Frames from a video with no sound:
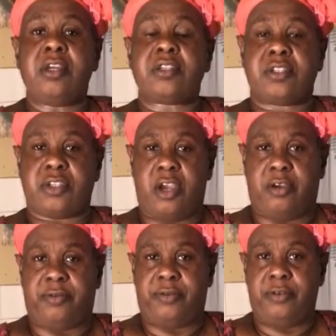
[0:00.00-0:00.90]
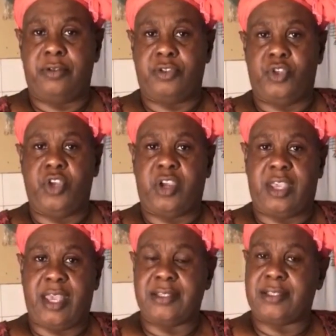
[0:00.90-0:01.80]
Serve to your
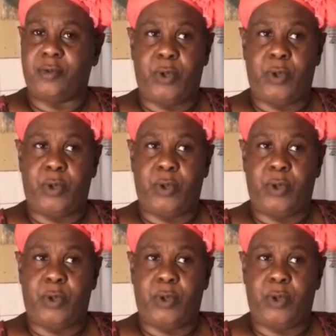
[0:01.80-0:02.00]
guests.